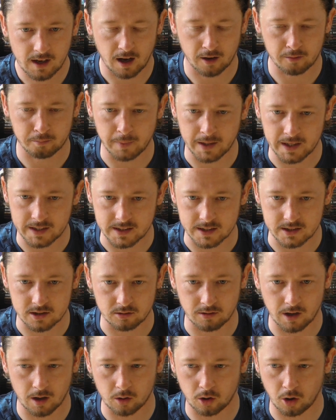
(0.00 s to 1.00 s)
have meetings
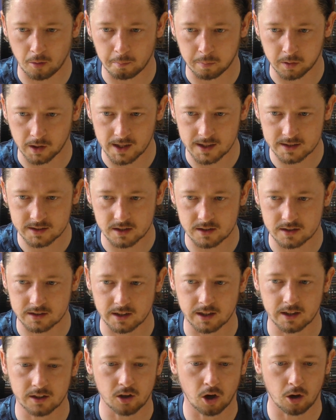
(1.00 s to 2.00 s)
around
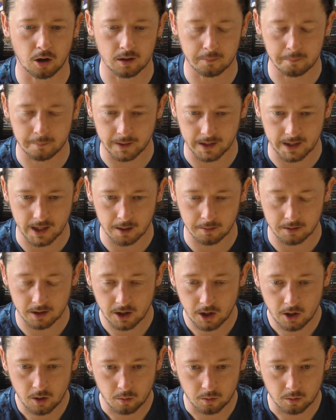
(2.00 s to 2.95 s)
complacency and not being out,